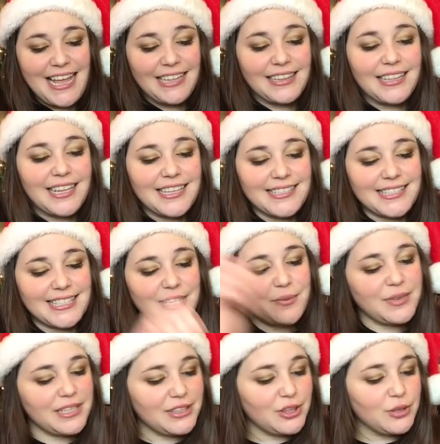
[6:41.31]
Let's see
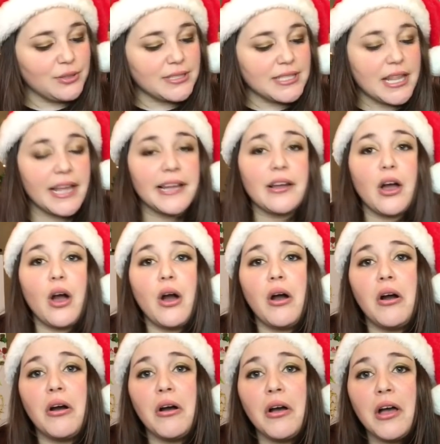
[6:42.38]
what it looks like.
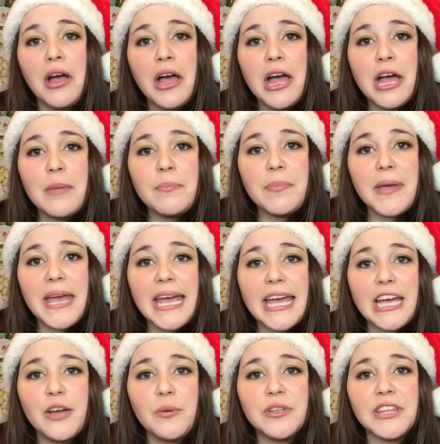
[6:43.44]
Oh,
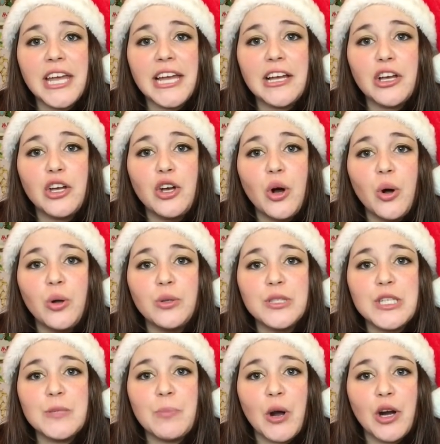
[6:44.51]
pink with like gold
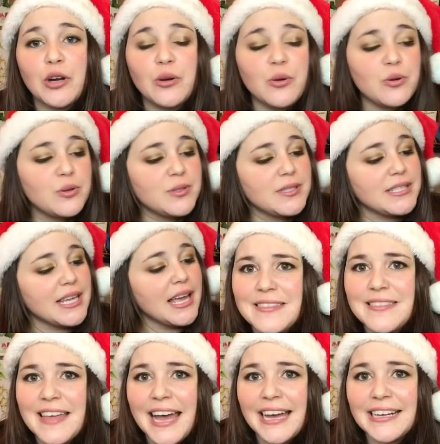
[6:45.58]
sparkles.
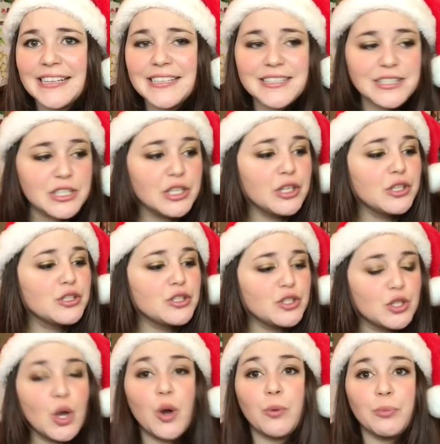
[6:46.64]
That is
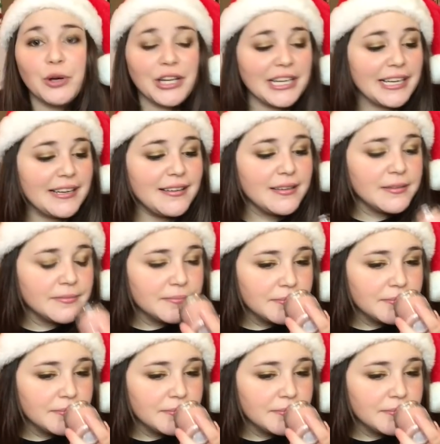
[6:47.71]
so pretty.